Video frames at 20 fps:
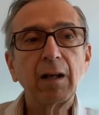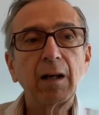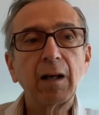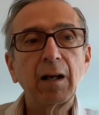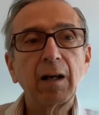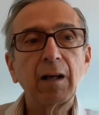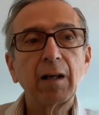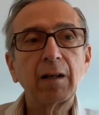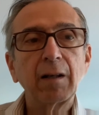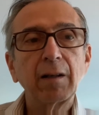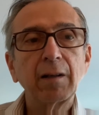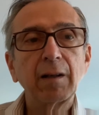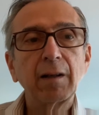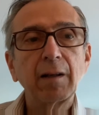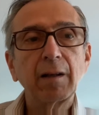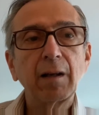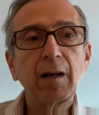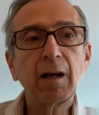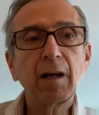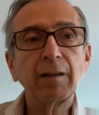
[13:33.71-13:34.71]

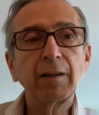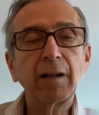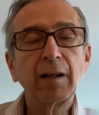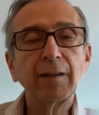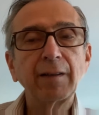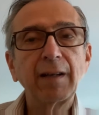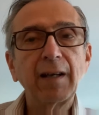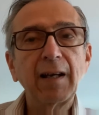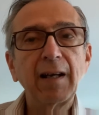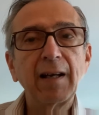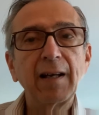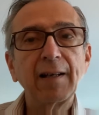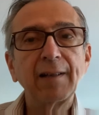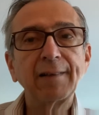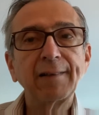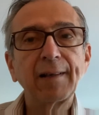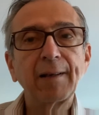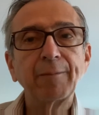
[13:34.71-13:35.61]
On the other hand,